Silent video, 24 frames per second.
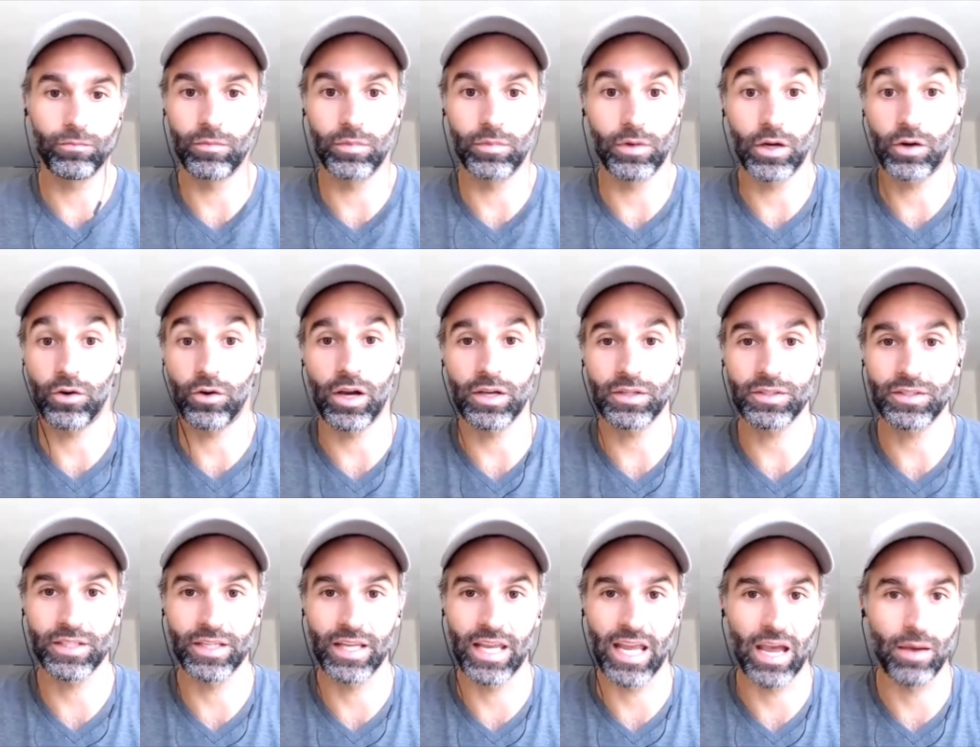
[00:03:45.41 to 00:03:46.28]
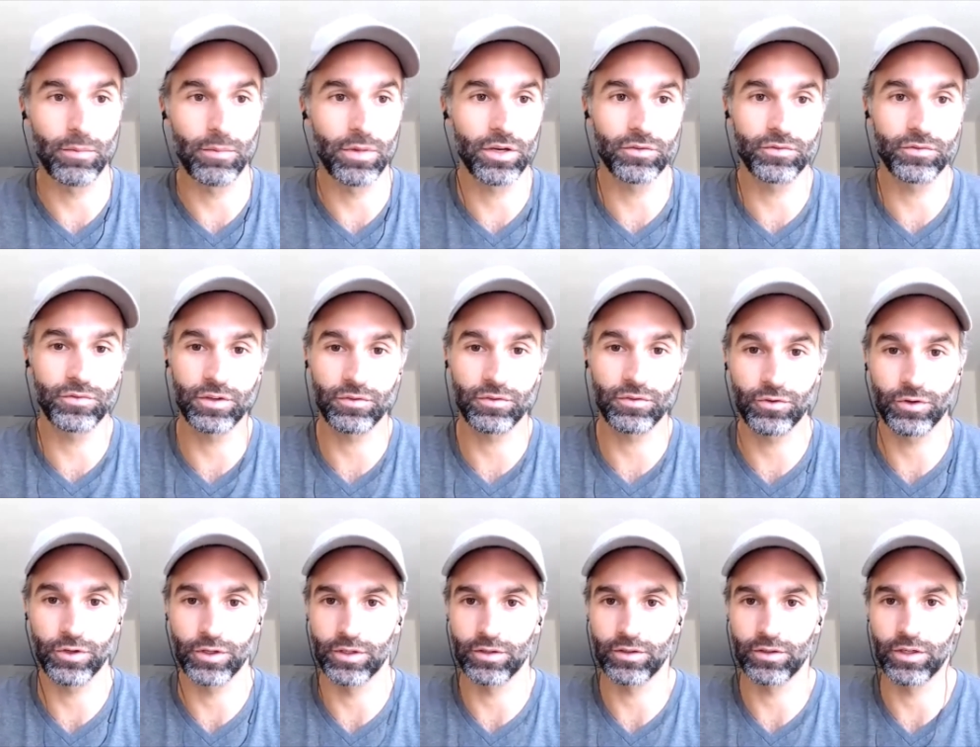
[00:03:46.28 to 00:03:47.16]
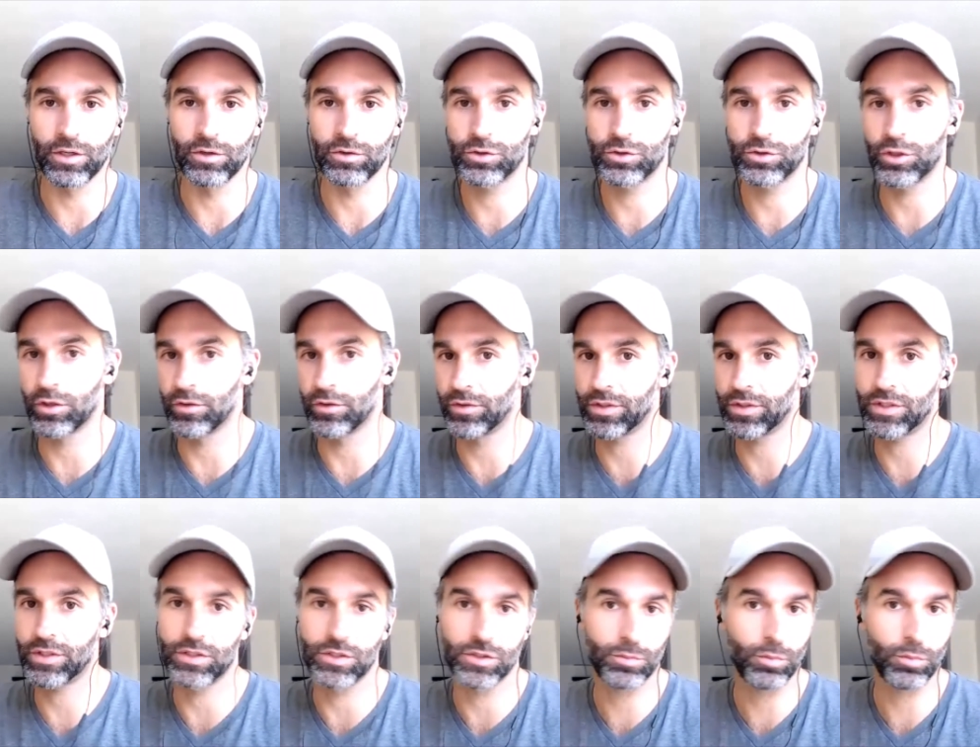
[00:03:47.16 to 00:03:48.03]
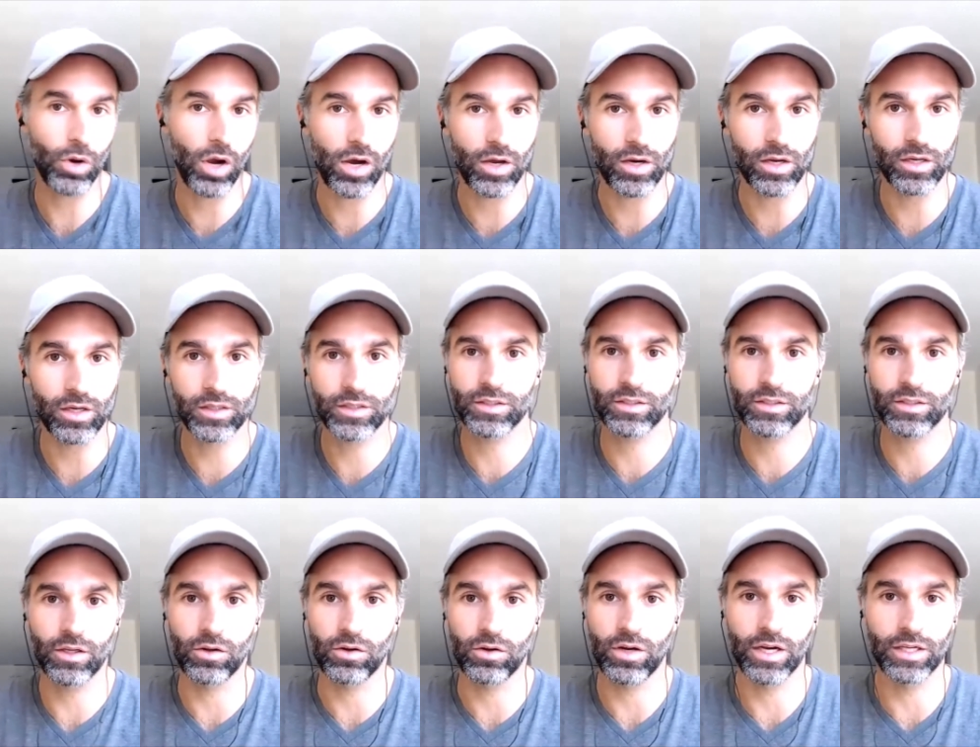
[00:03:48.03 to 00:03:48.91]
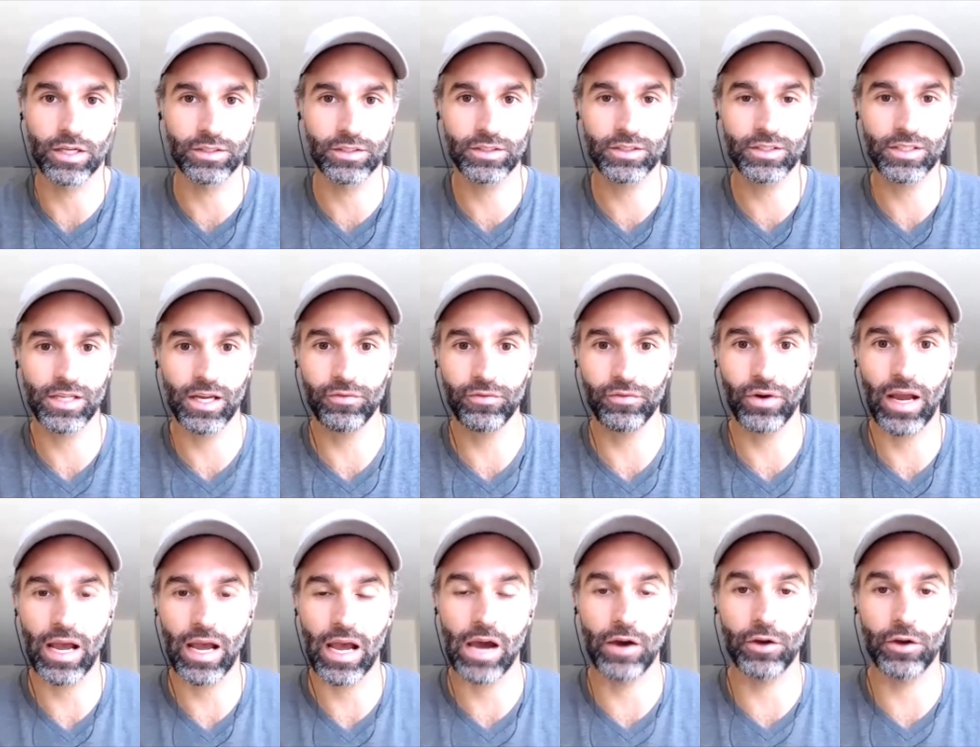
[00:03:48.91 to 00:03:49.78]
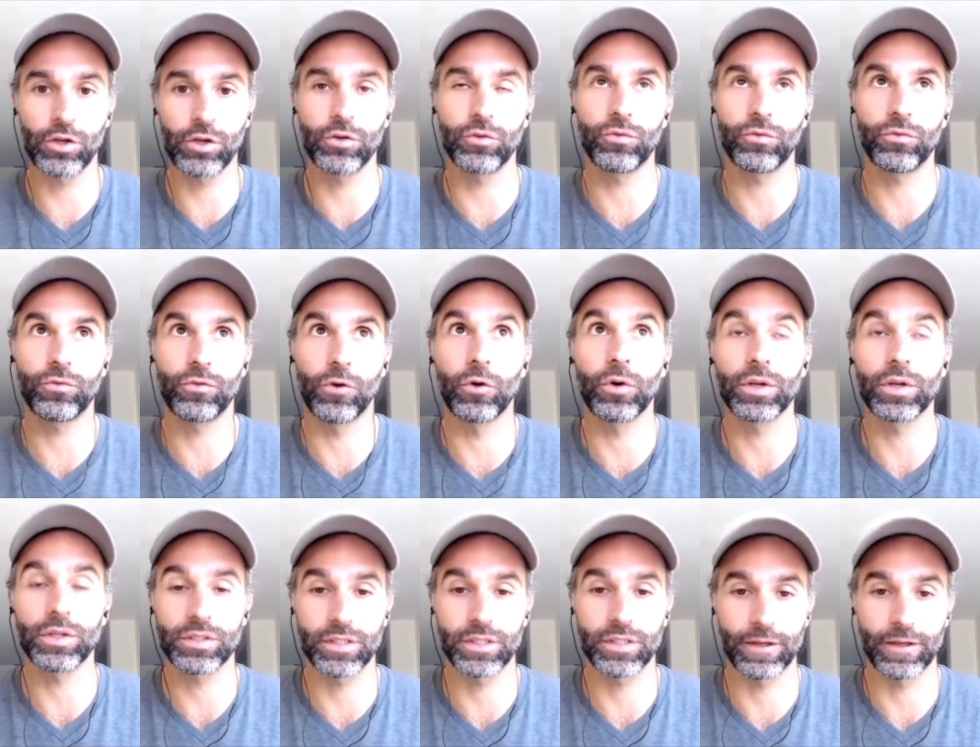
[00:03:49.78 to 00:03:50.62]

across the gamut of different, services, products, all kinds of stuff? Or how do you focus it?